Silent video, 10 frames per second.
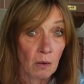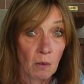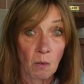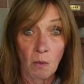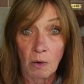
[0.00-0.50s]

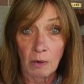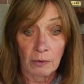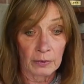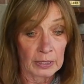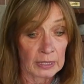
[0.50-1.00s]

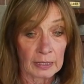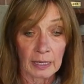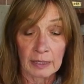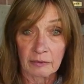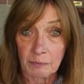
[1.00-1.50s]
or any
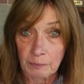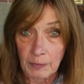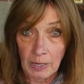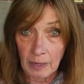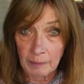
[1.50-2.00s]
kind of
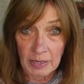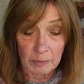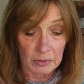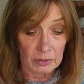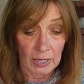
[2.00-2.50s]
uh,
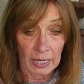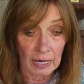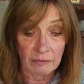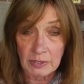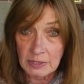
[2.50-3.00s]
paper that you
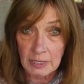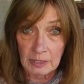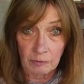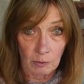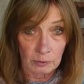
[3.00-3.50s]
have that's
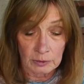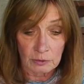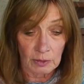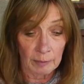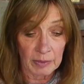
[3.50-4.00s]
kind of old and
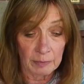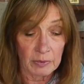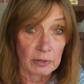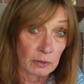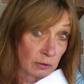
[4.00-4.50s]
scrap
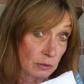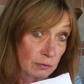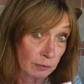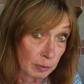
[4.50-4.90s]
paper that you can use for